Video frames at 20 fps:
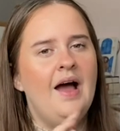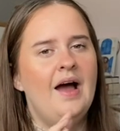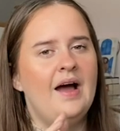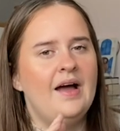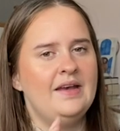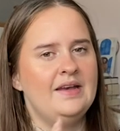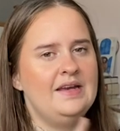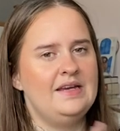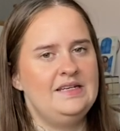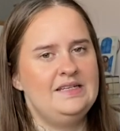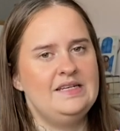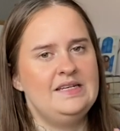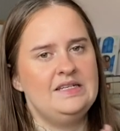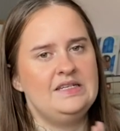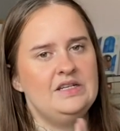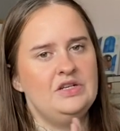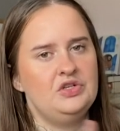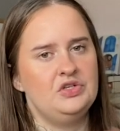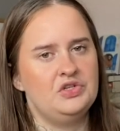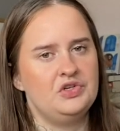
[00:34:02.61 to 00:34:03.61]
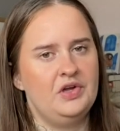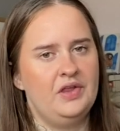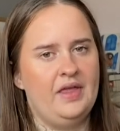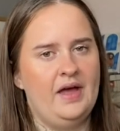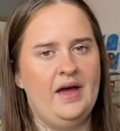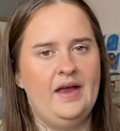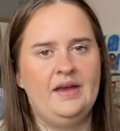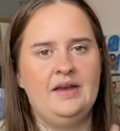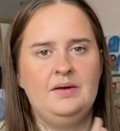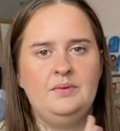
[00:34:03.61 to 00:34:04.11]
And I did enjoy
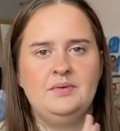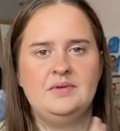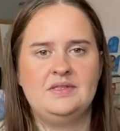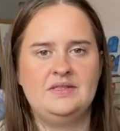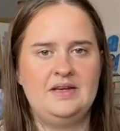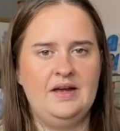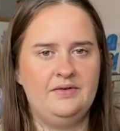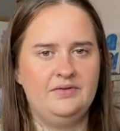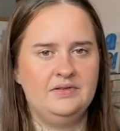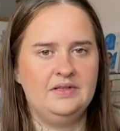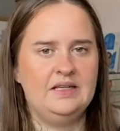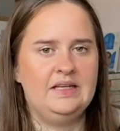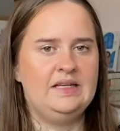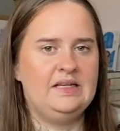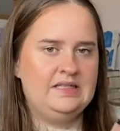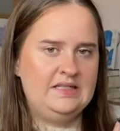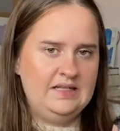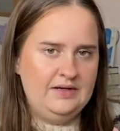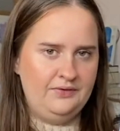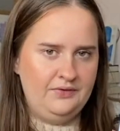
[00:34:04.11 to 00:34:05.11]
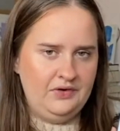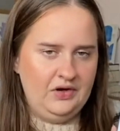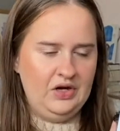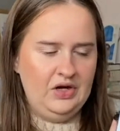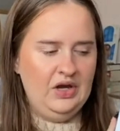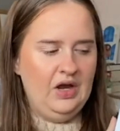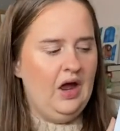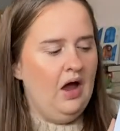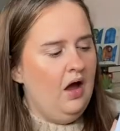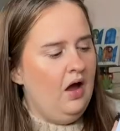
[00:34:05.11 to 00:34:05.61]
that, and it was definitely
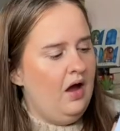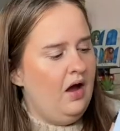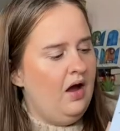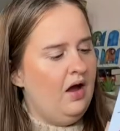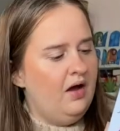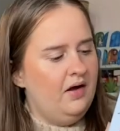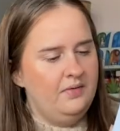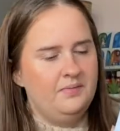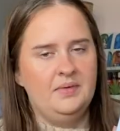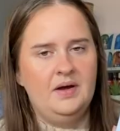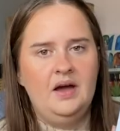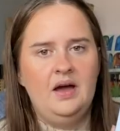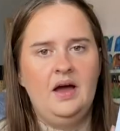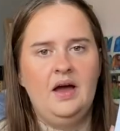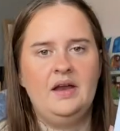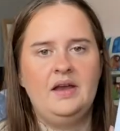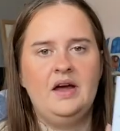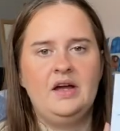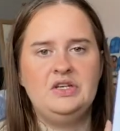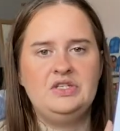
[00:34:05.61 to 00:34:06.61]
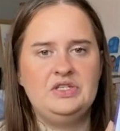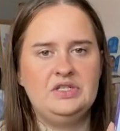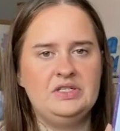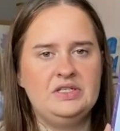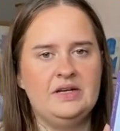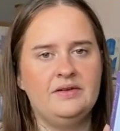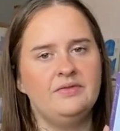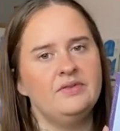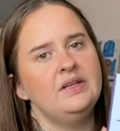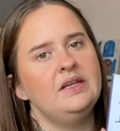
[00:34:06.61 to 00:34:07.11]
different. And I do
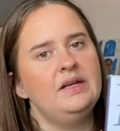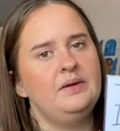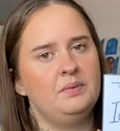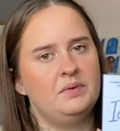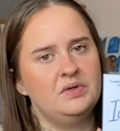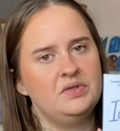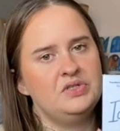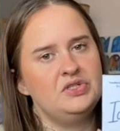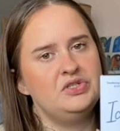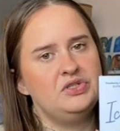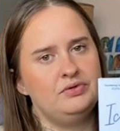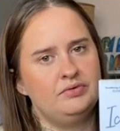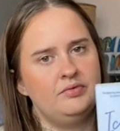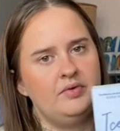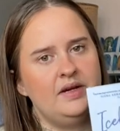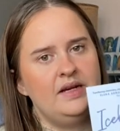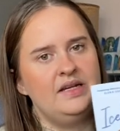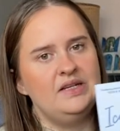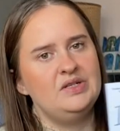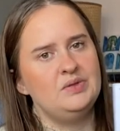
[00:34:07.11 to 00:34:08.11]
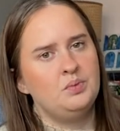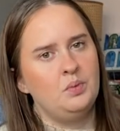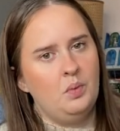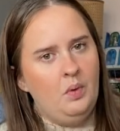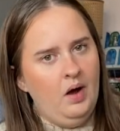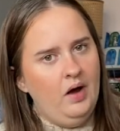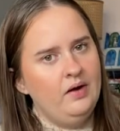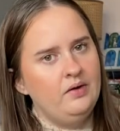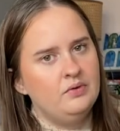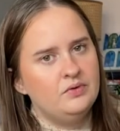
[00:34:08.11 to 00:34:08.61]
definitely want to read
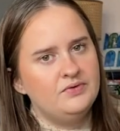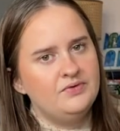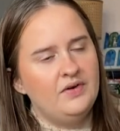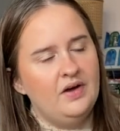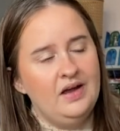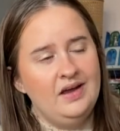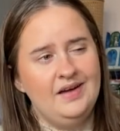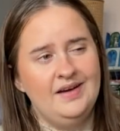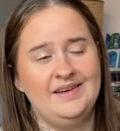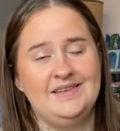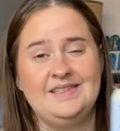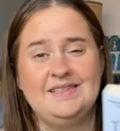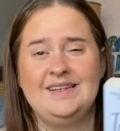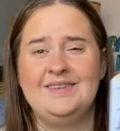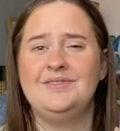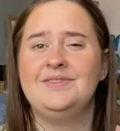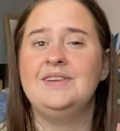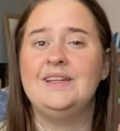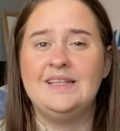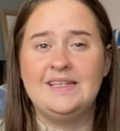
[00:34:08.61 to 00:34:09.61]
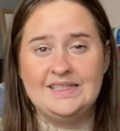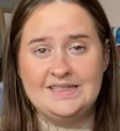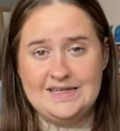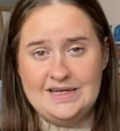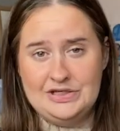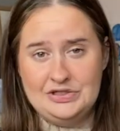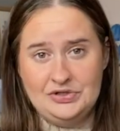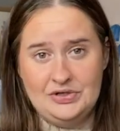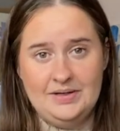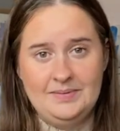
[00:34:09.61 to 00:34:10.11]
Wildfire and definitely
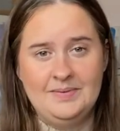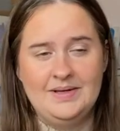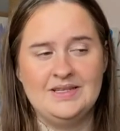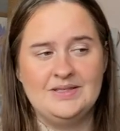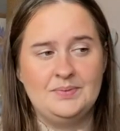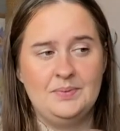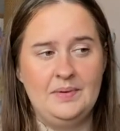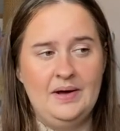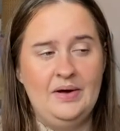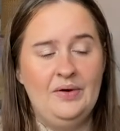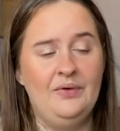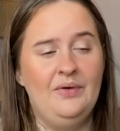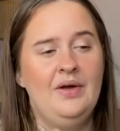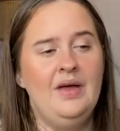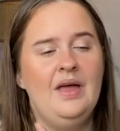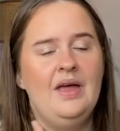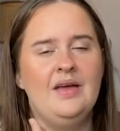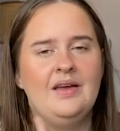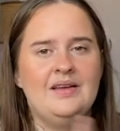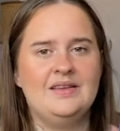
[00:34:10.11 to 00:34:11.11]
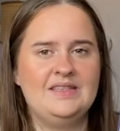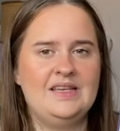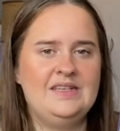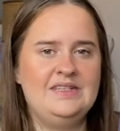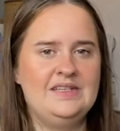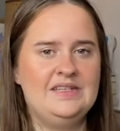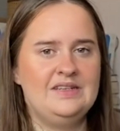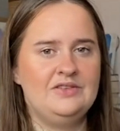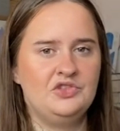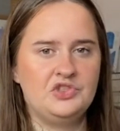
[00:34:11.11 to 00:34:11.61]
Daydream as well because I
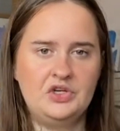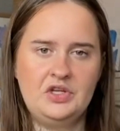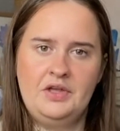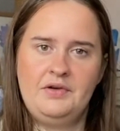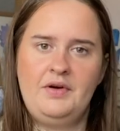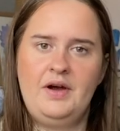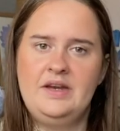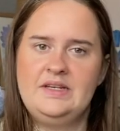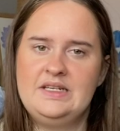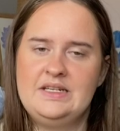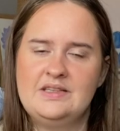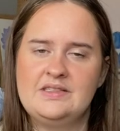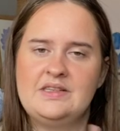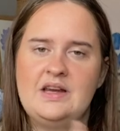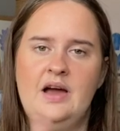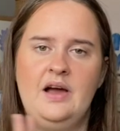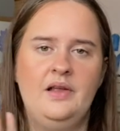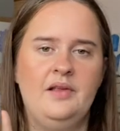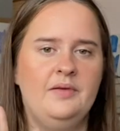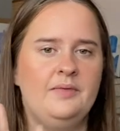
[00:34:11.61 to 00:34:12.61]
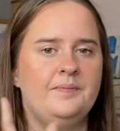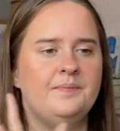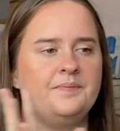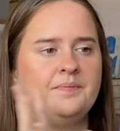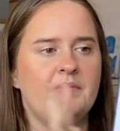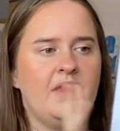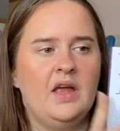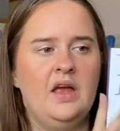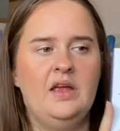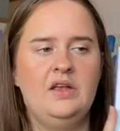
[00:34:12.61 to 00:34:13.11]
did enjoy the writing style.
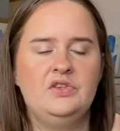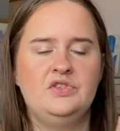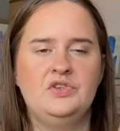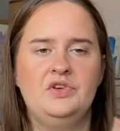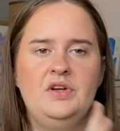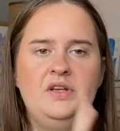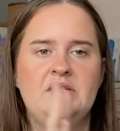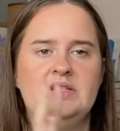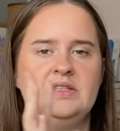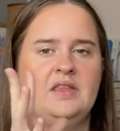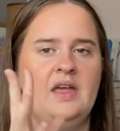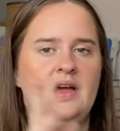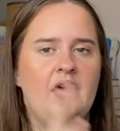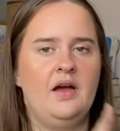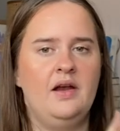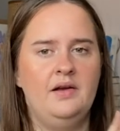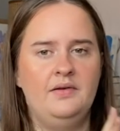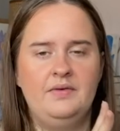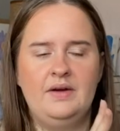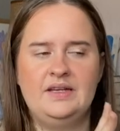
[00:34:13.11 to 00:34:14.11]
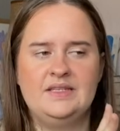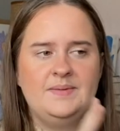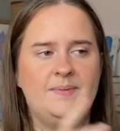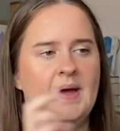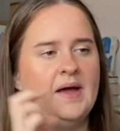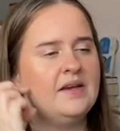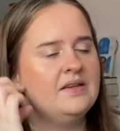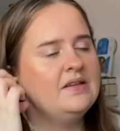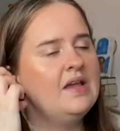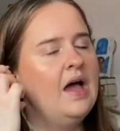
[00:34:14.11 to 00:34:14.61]
I enjoyed that kind of
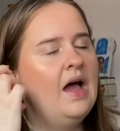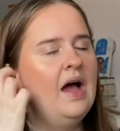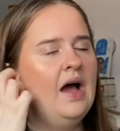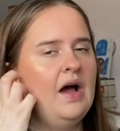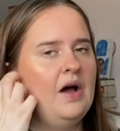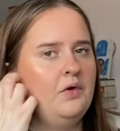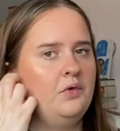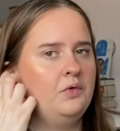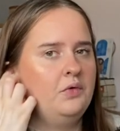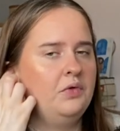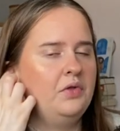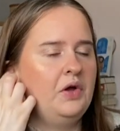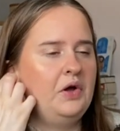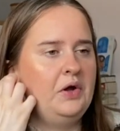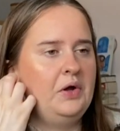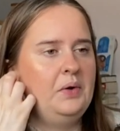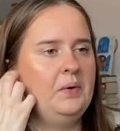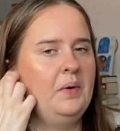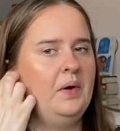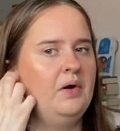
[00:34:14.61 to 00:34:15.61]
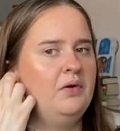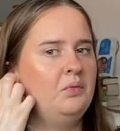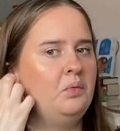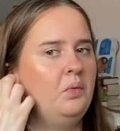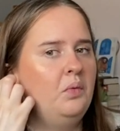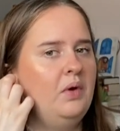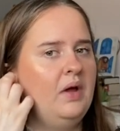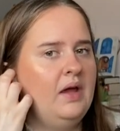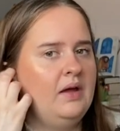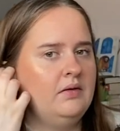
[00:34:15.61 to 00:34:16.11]
aspect, and although
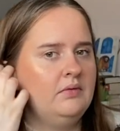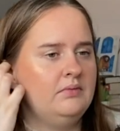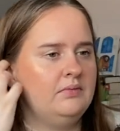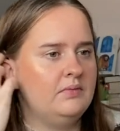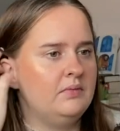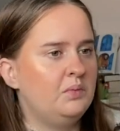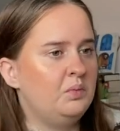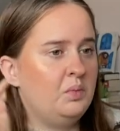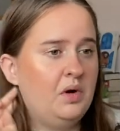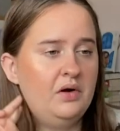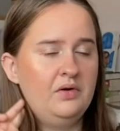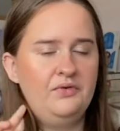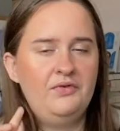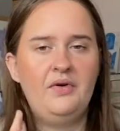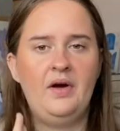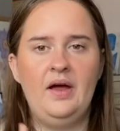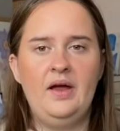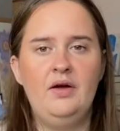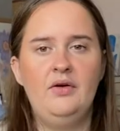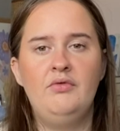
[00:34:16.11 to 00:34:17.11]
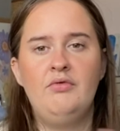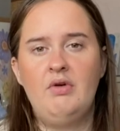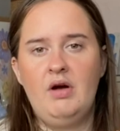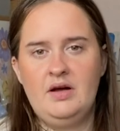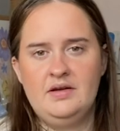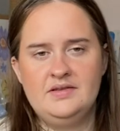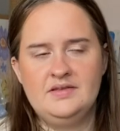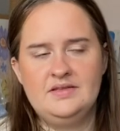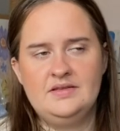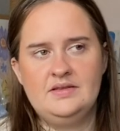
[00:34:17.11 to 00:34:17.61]
in Wildfire
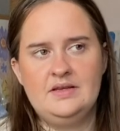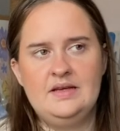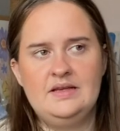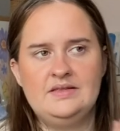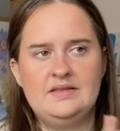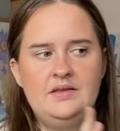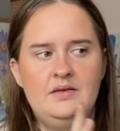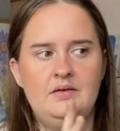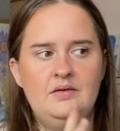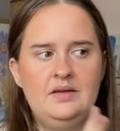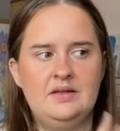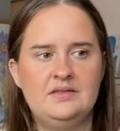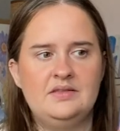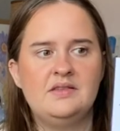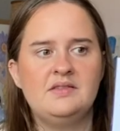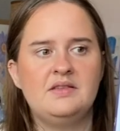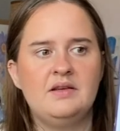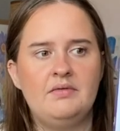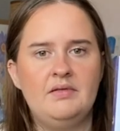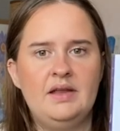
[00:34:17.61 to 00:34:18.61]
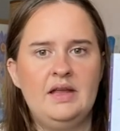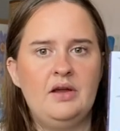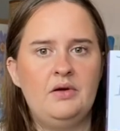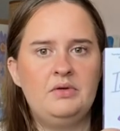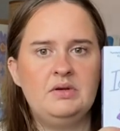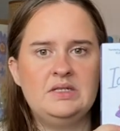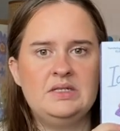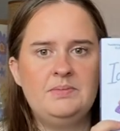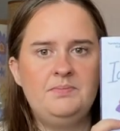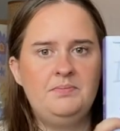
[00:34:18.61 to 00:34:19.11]
Russ isn't necessarily
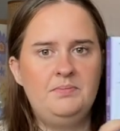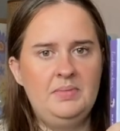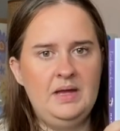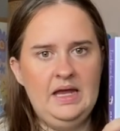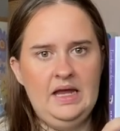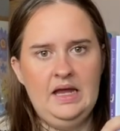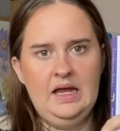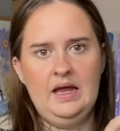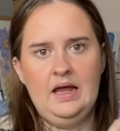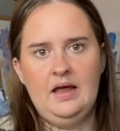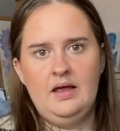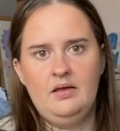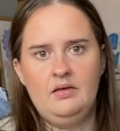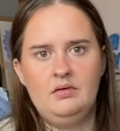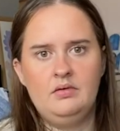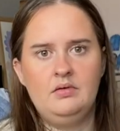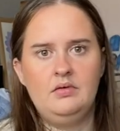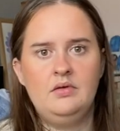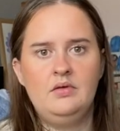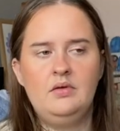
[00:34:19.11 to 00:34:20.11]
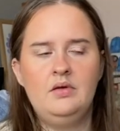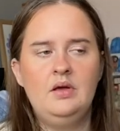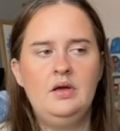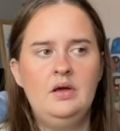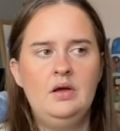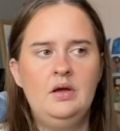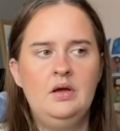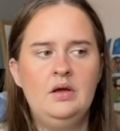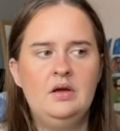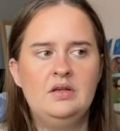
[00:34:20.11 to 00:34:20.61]
going to be in
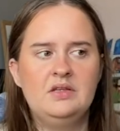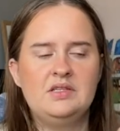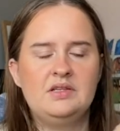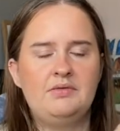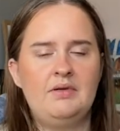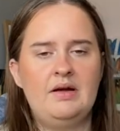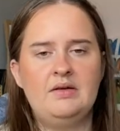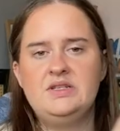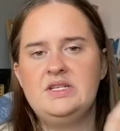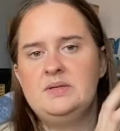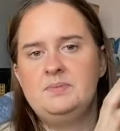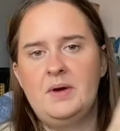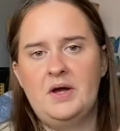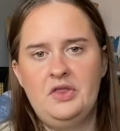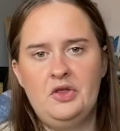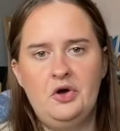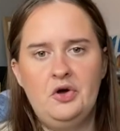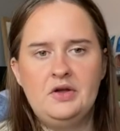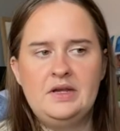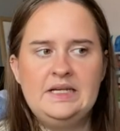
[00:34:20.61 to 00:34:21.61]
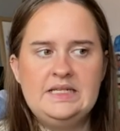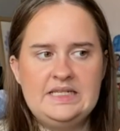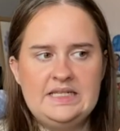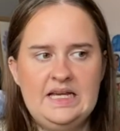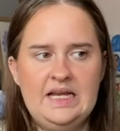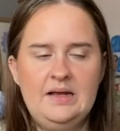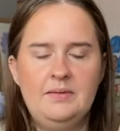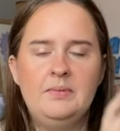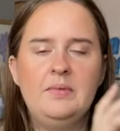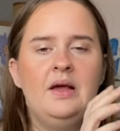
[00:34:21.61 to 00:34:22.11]
surrounded by the hockey
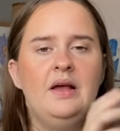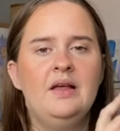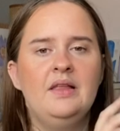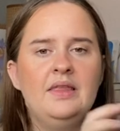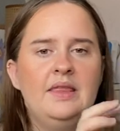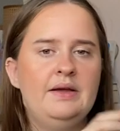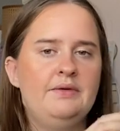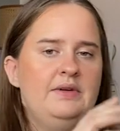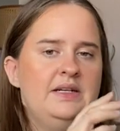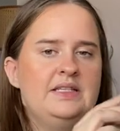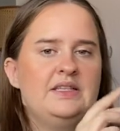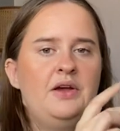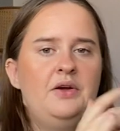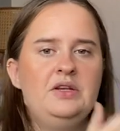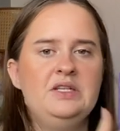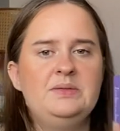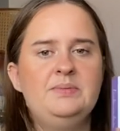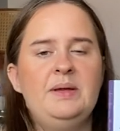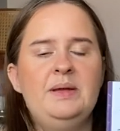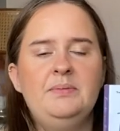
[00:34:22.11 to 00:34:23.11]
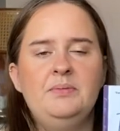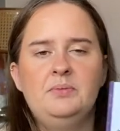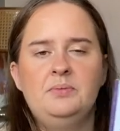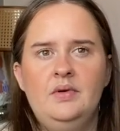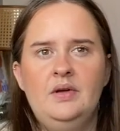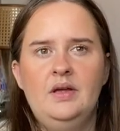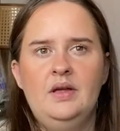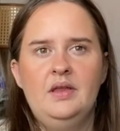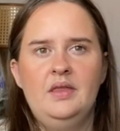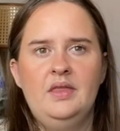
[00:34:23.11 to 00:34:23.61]
team, there is going to be
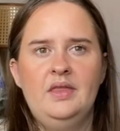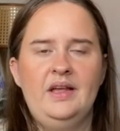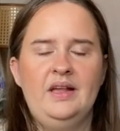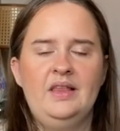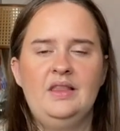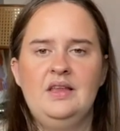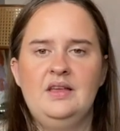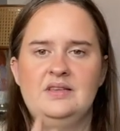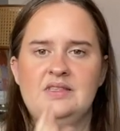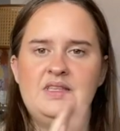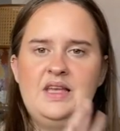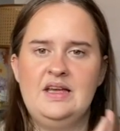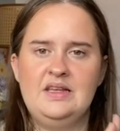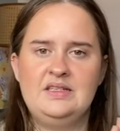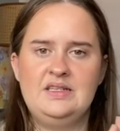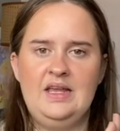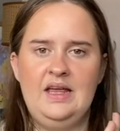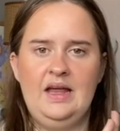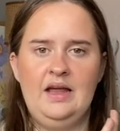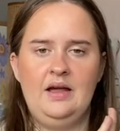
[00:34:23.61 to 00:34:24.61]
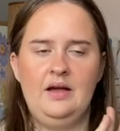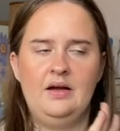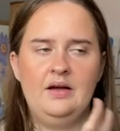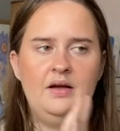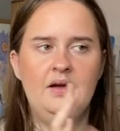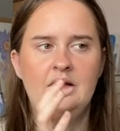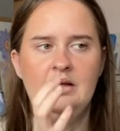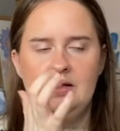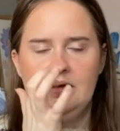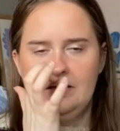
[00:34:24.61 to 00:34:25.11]
like the setting
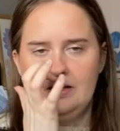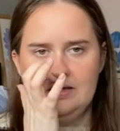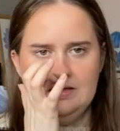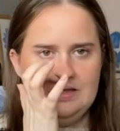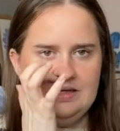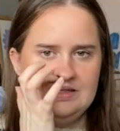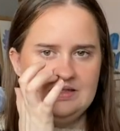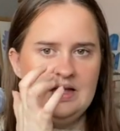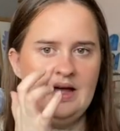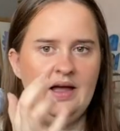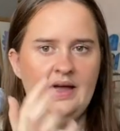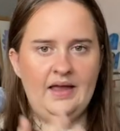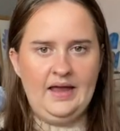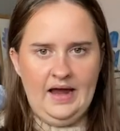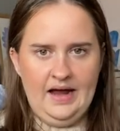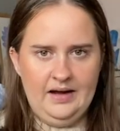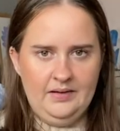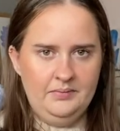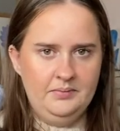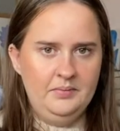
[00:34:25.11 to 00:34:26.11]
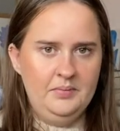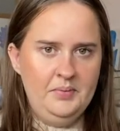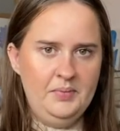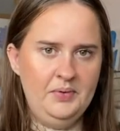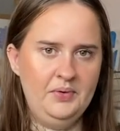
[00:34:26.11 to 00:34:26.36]
because it's at a camp.